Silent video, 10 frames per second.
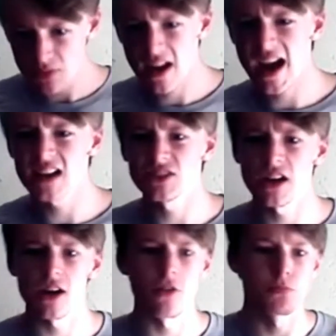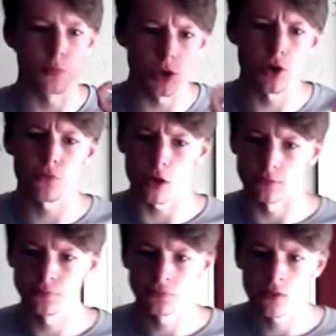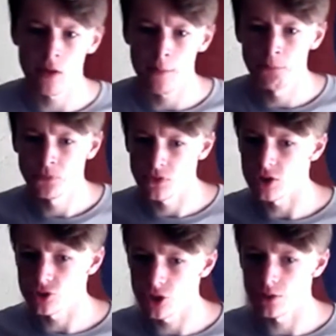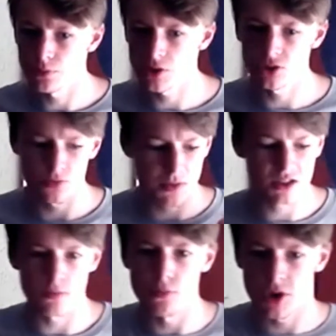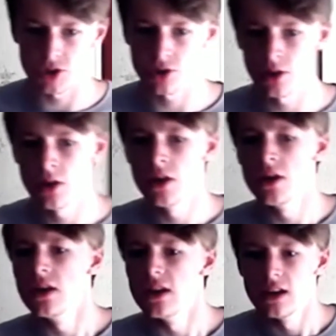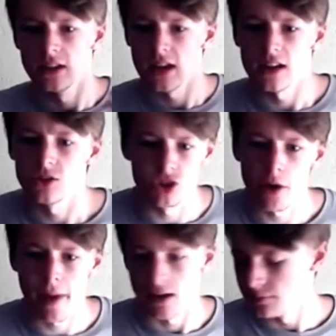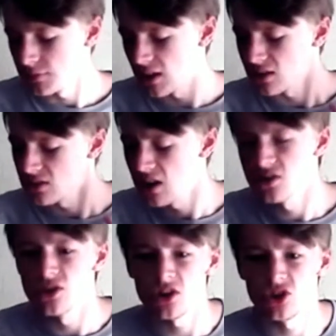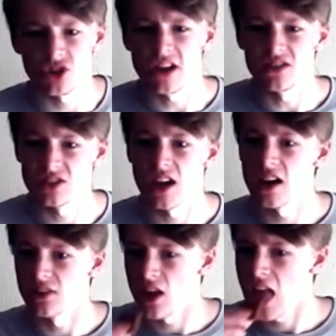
adds a layer of beautifulness to it because it makes it moist and it's yummy, and it's not, you're not just eating sand.